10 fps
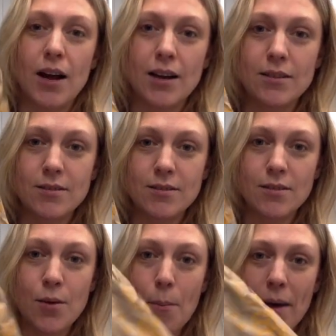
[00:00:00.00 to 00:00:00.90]
Breads
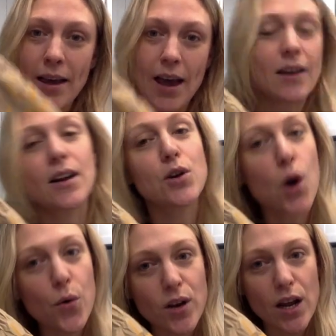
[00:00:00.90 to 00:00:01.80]
baguette. And I
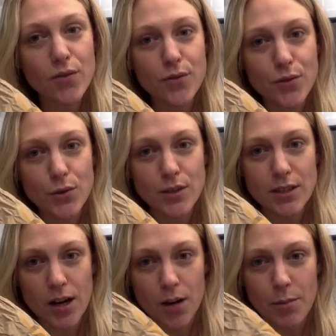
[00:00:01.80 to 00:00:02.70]
know that I've reviewed
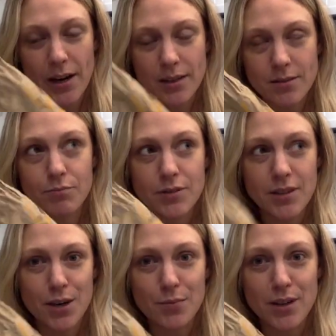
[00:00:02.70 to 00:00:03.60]
Terra Breads
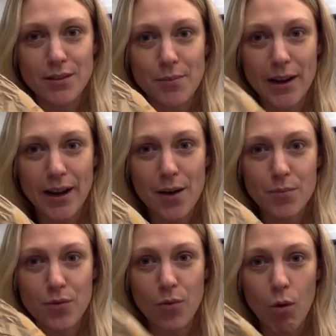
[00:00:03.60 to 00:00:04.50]
Thoroughbred
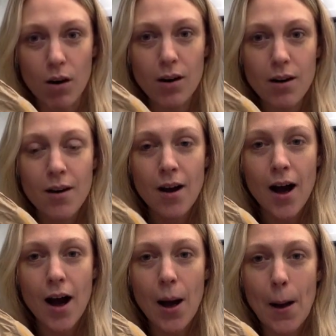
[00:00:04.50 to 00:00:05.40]
Baguette before,
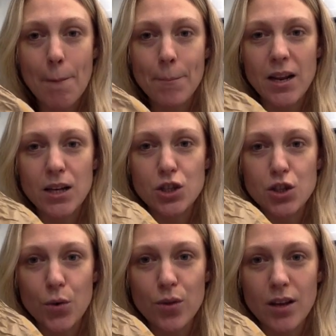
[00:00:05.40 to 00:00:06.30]
um, but I
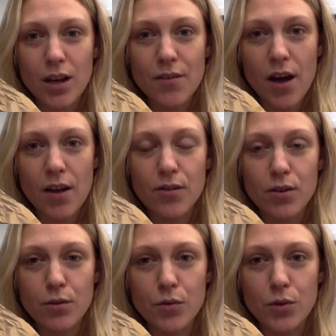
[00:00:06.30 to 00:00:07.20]
don't think I've
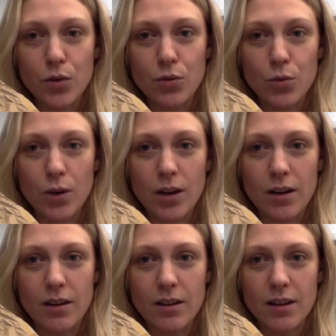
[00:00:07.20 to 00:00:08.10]
ever reviewed
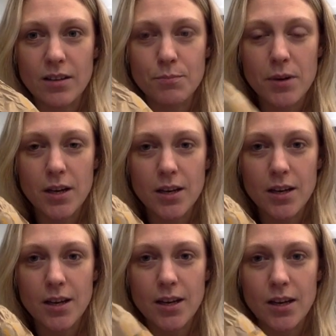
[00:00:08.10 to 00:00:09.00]
one that's been
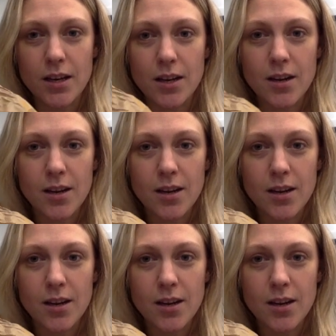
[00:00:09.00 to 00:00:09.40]
in